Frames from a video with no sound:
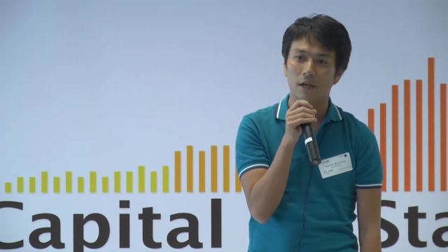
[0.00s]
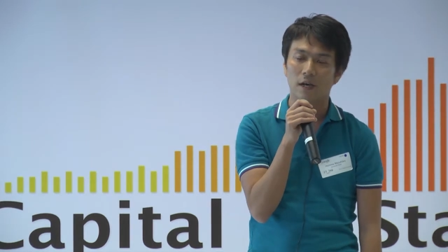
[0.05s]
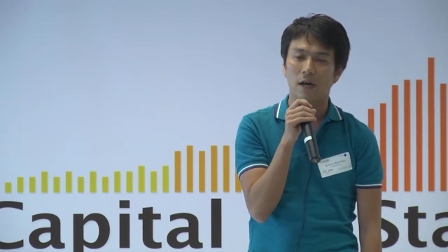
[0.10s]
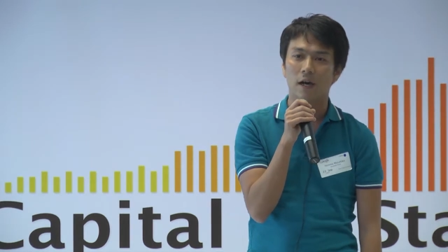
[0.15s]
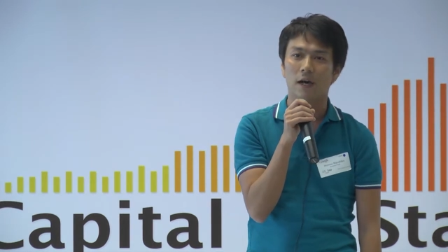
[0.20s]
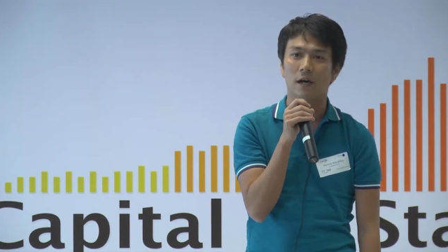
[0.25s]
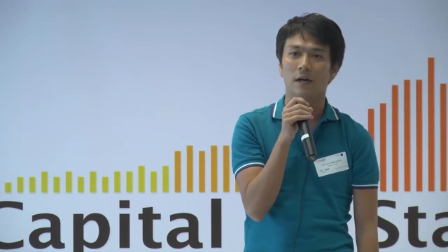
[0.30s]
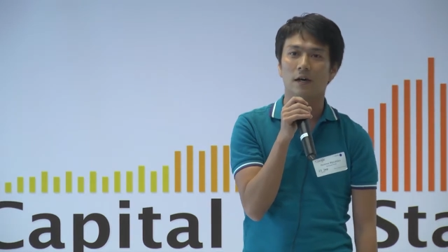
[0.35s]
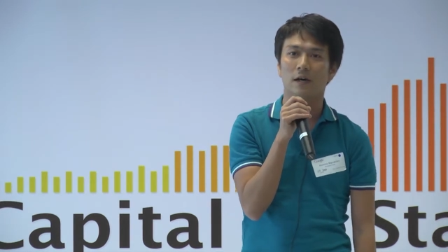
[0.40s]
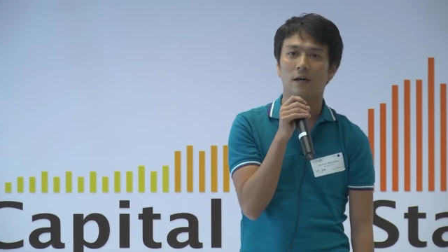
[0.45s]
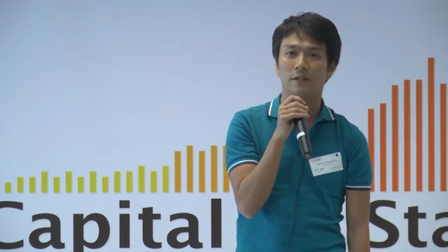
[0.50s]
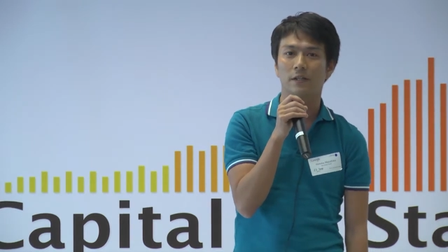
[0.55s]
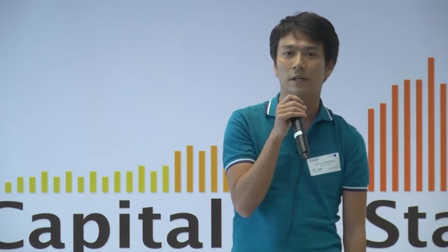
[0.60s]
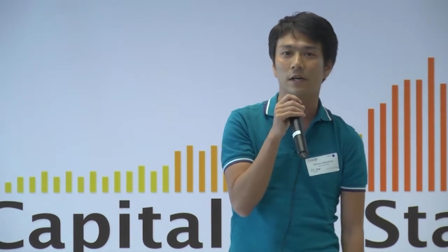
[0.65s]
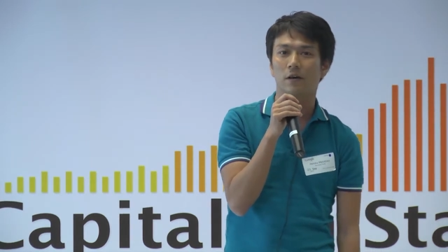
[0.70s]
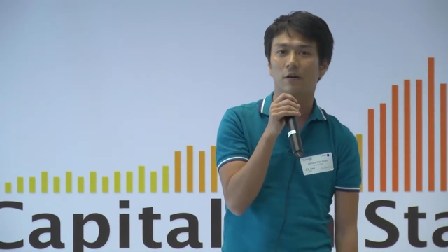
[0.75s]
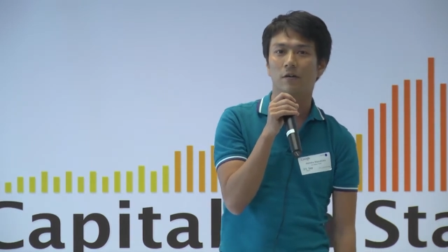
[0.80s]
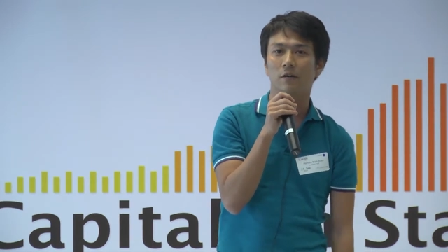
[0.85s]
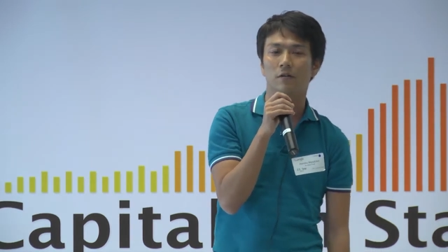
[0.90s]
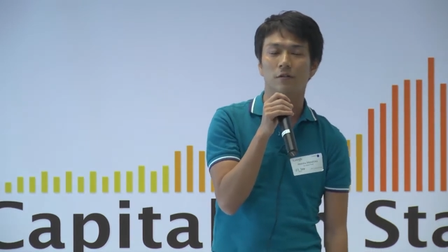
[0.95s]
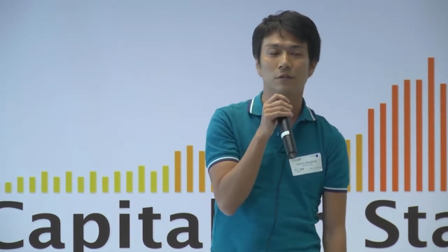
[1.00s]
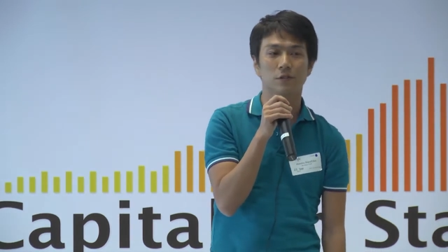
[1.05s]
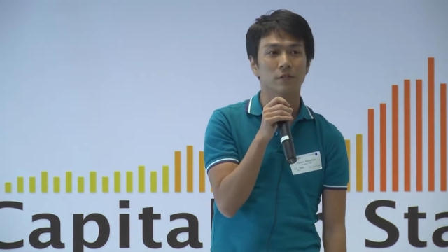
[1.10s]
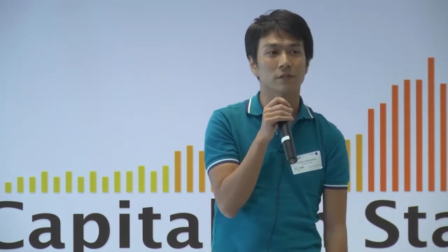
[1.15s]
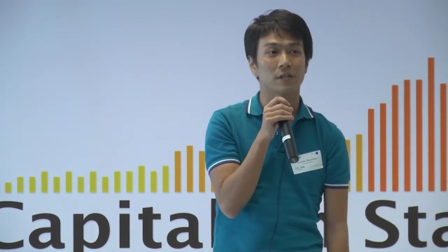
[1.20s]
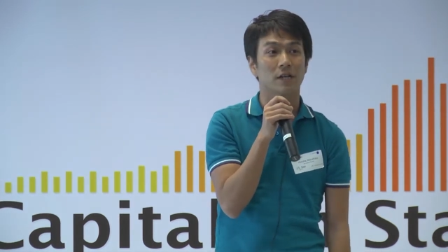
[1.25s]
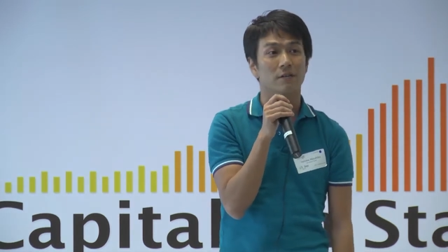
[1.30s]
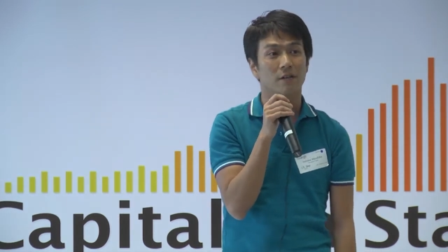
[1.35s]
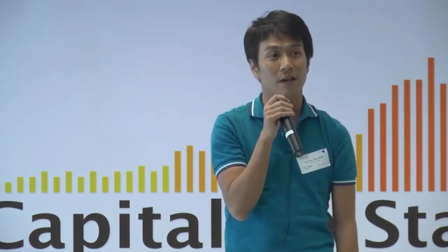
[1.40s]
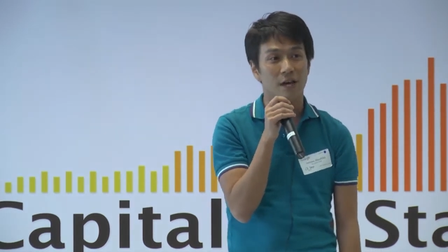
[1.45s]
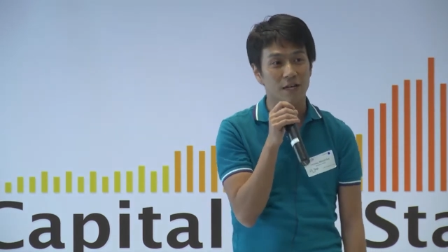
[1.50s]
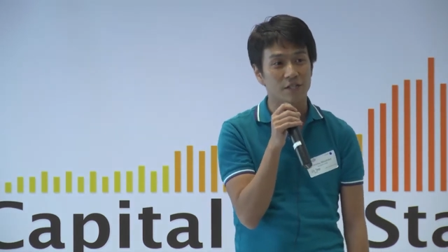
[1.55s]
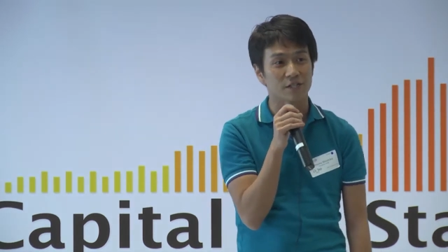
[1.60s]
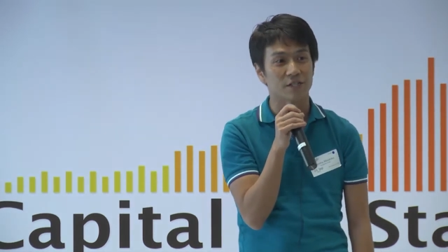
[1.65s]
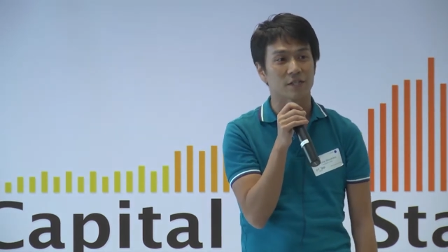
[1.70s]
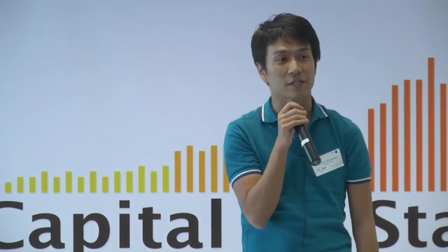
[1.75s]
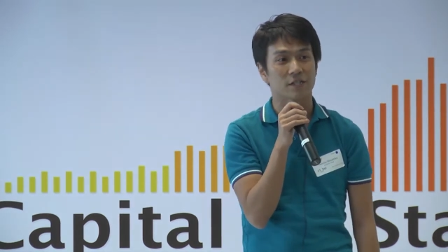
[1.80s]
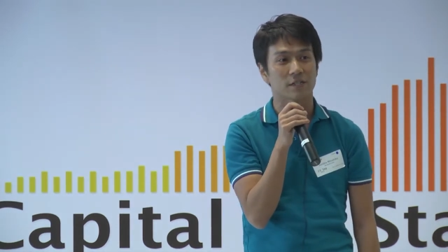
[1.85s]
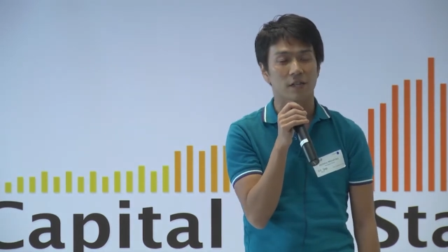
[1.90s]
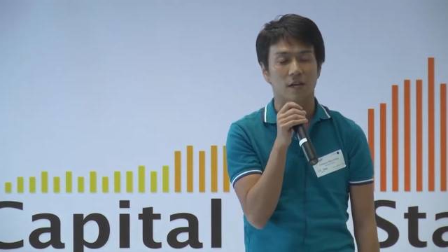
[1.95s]
and also the
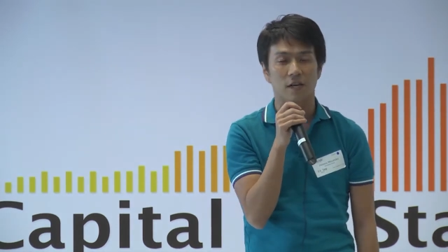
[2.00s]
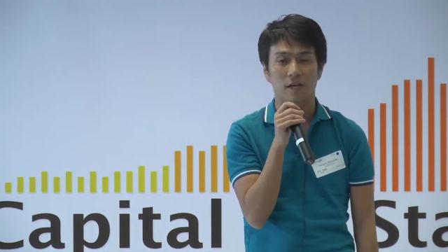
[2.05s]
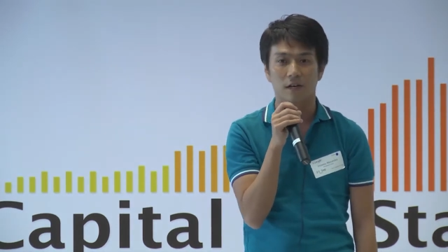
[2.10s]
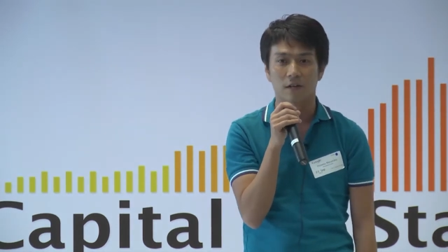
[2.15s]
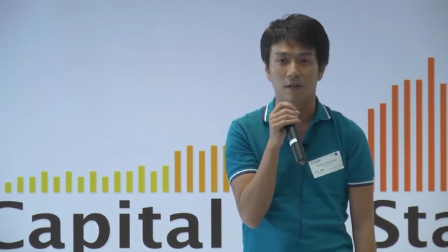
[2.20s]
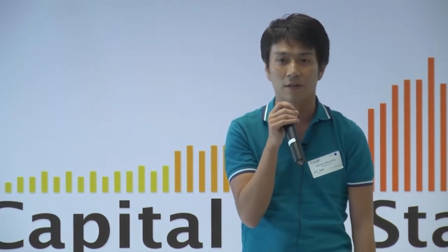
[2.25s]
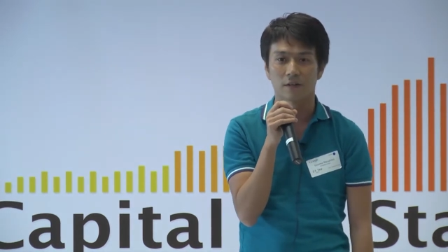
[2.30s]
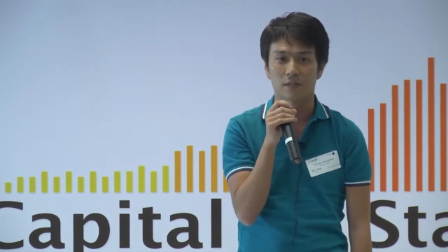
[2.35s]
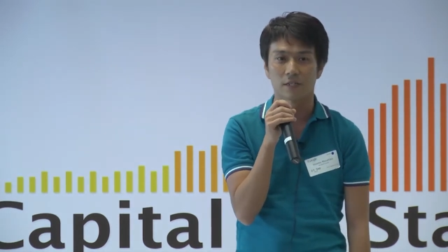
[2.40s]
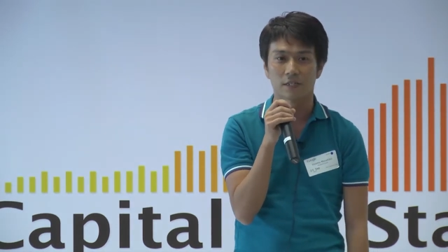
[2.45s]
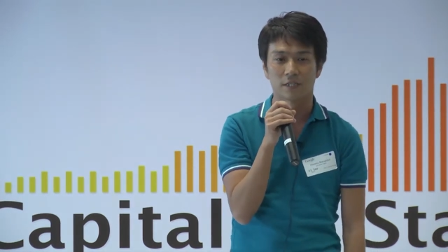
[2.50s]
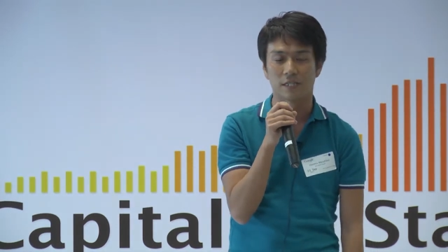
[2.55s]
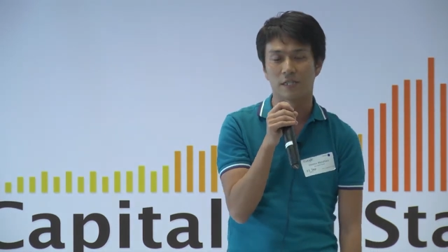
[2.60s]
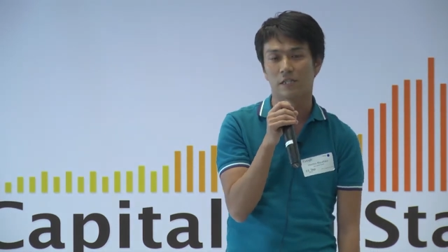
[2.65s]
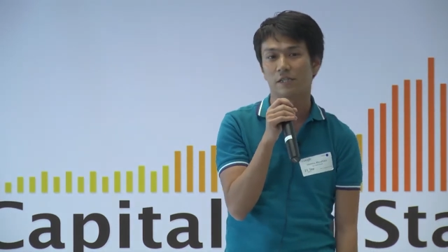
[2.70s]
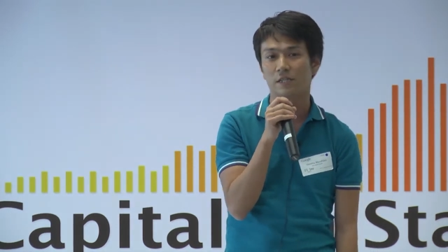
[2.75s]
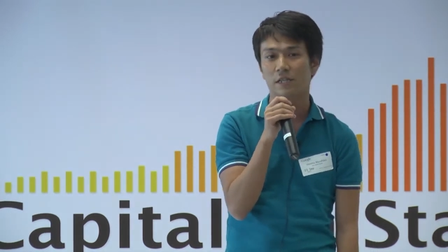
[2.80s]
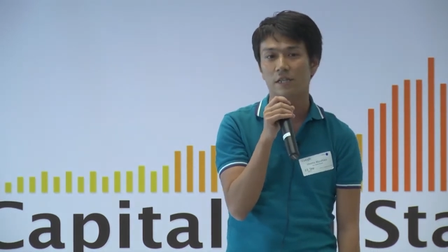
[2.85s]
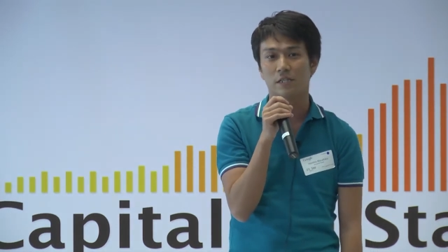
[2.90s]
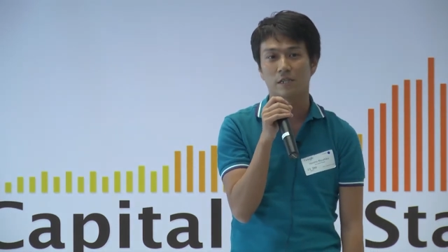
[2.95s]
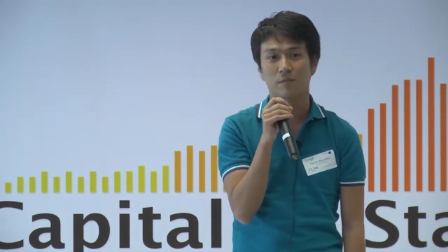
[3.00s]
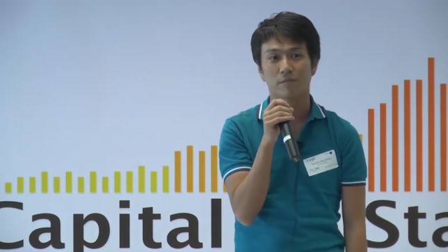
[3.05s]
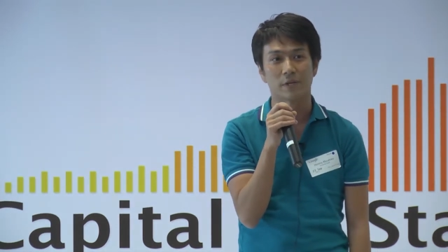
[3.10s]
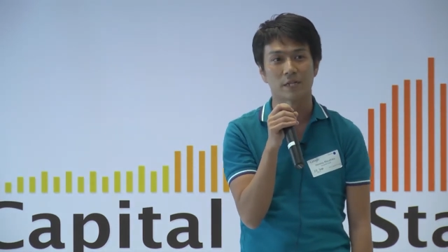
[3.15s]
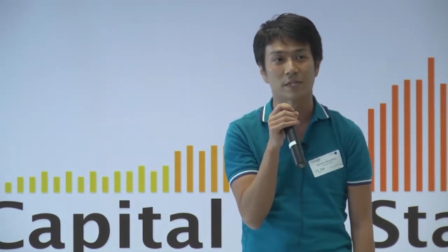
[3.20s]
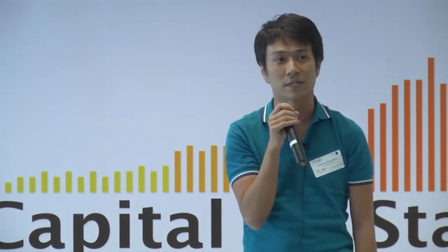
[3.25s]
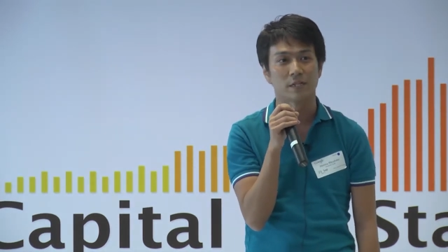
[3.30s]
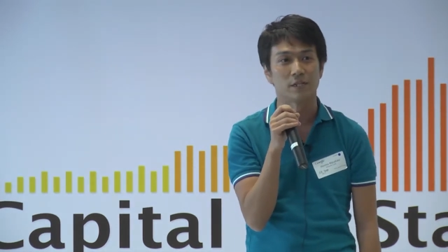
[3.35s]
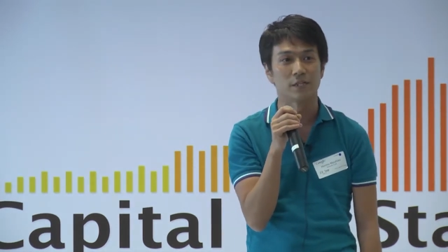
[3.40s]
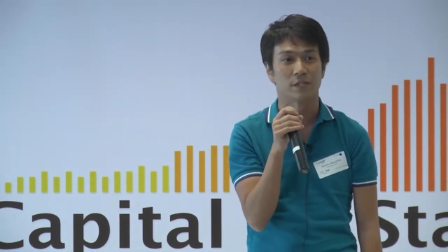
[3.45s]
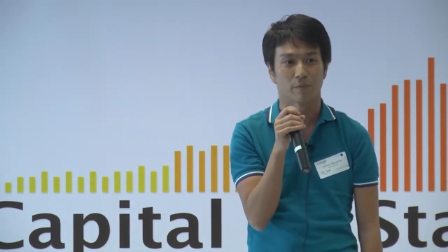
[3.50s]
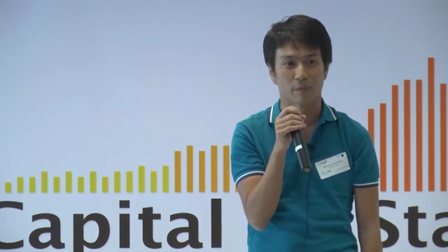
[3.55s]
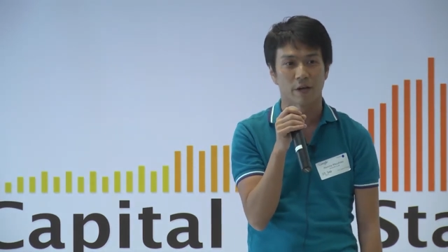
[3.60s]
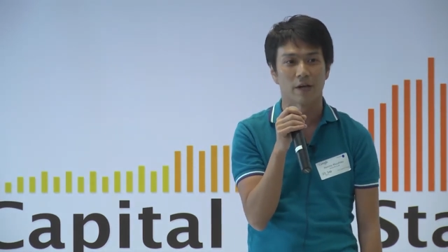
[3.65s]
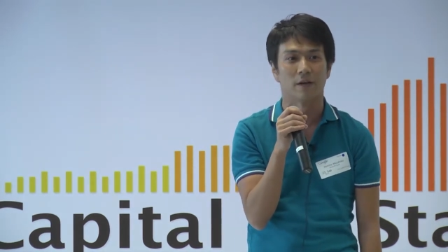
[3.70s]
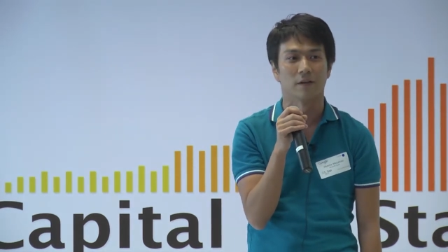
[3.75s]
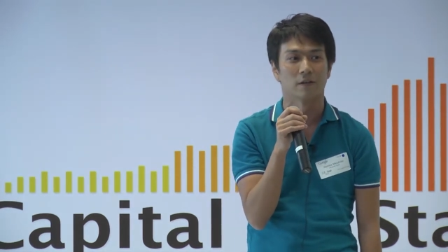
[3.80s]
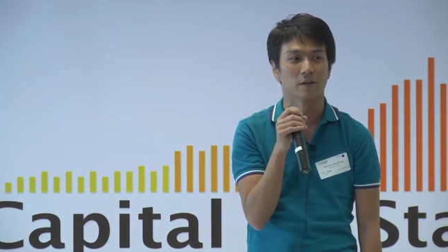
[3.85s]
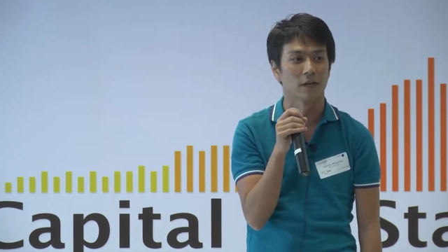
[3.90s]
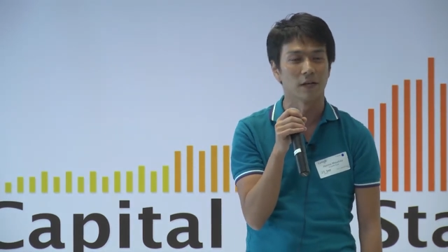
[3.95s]
largest seed stage investor in
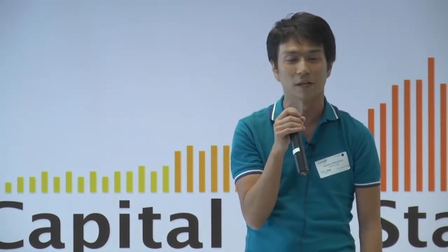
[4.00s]
Japan.